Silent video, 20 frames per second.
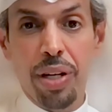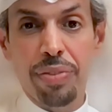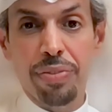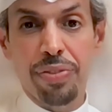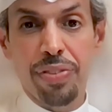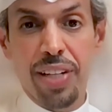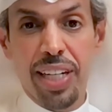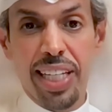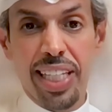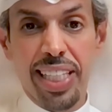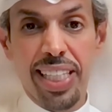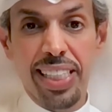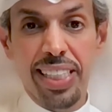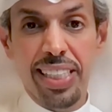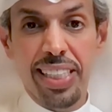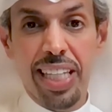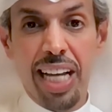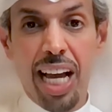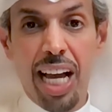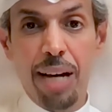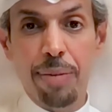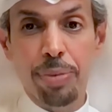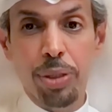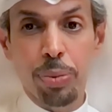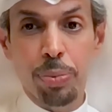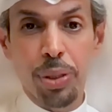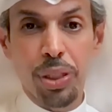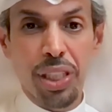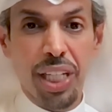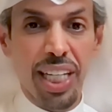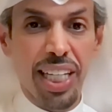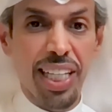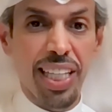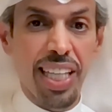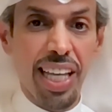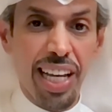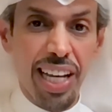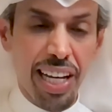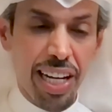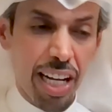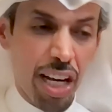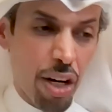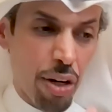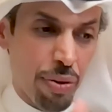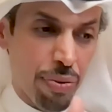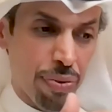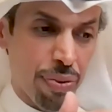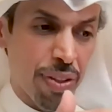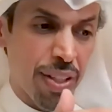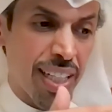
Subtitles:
filling this gap, especially in the area of